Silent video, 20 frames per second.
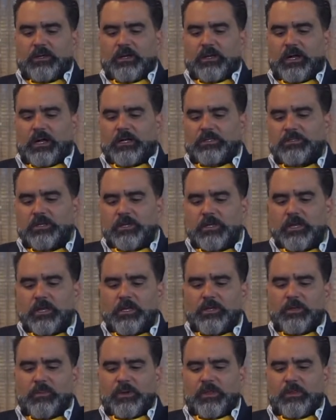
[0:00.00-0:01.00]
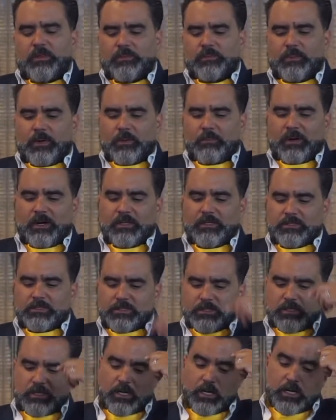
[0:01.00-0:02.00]
I'll tell you a little bit about the
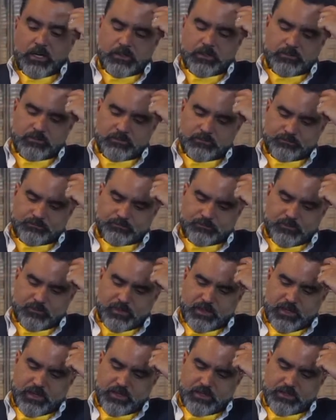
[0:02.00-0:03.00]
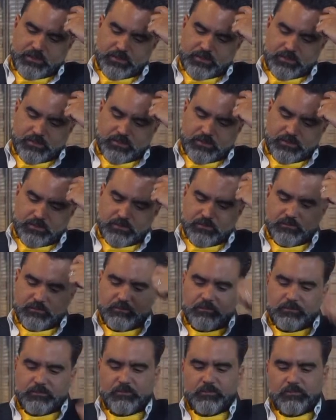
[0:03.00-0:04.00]
cigar. It's
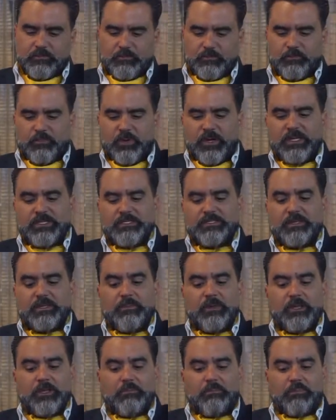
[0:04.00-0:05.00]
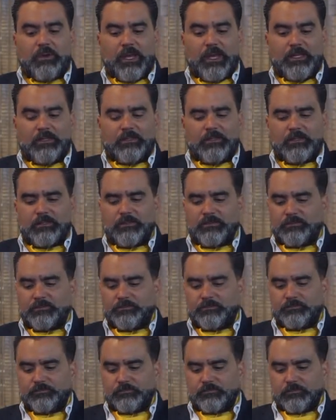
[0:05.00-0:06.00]
pretty similar blend
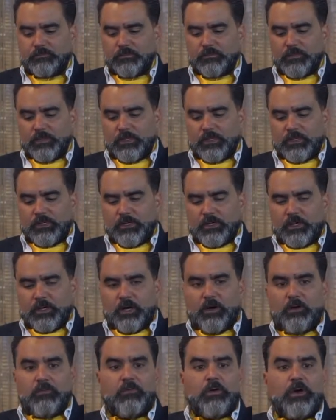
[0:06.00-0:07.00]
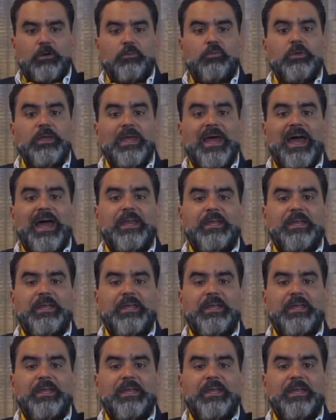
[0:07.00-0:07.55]
of what we had